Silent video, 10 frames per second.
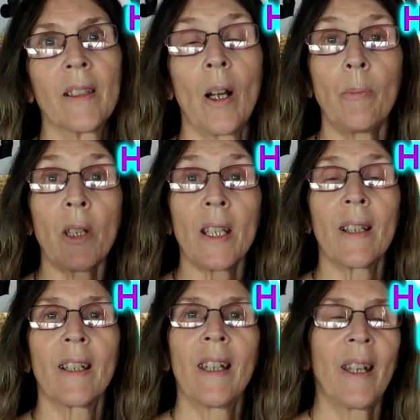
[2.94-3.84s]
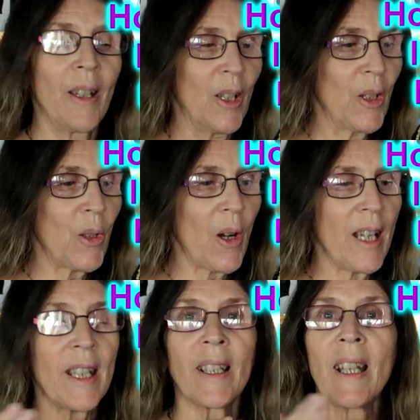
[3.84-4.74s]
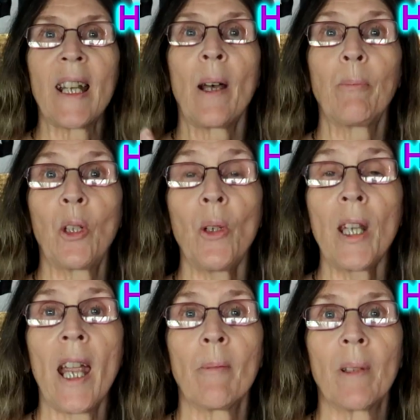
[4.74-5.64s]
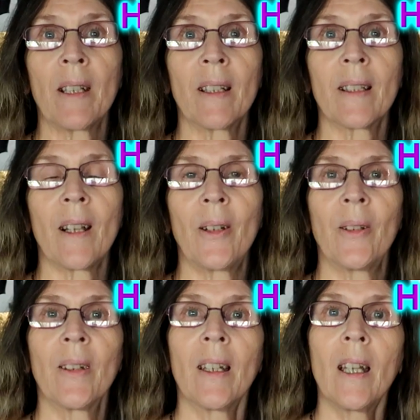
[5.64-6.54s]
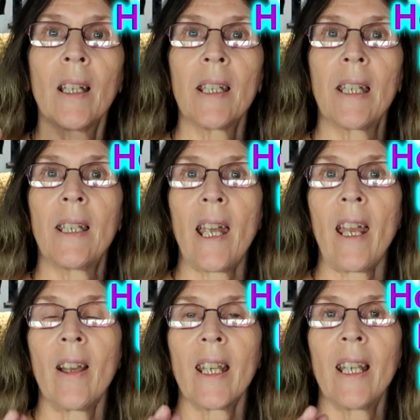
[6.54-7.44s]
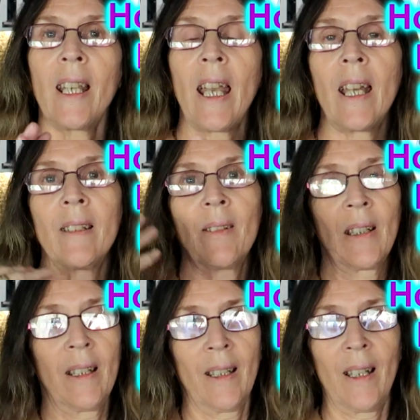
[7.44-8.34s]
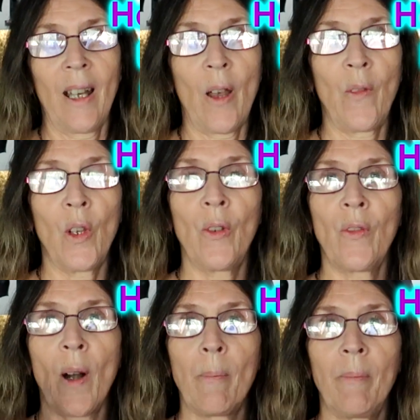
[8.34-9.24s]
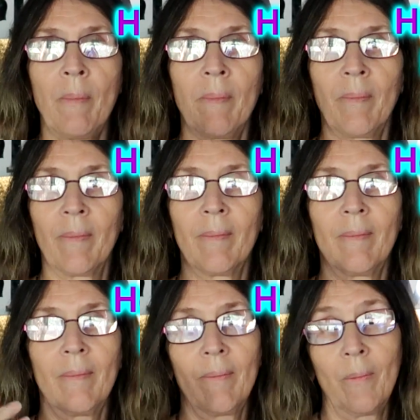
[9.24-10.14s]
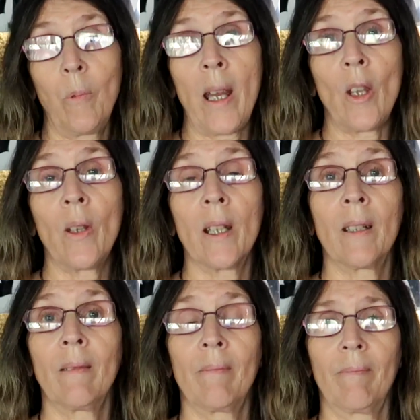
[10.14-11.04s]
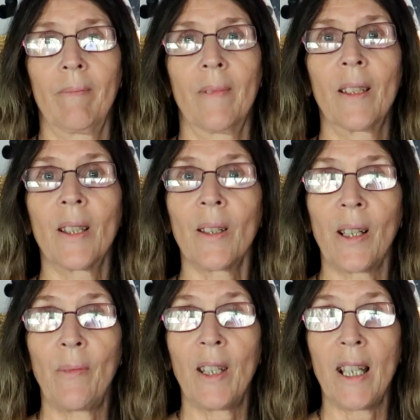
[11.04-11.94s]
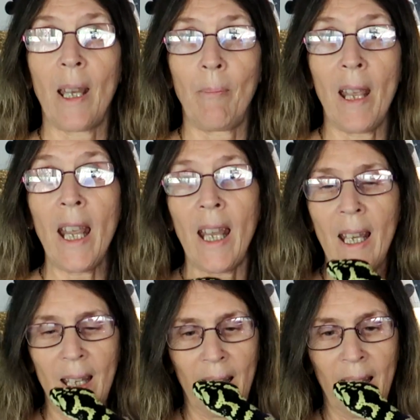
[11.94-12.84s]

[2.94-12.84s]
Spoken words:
I'm just trying to set up two cameras so today I can get a view from where you can sort of see me,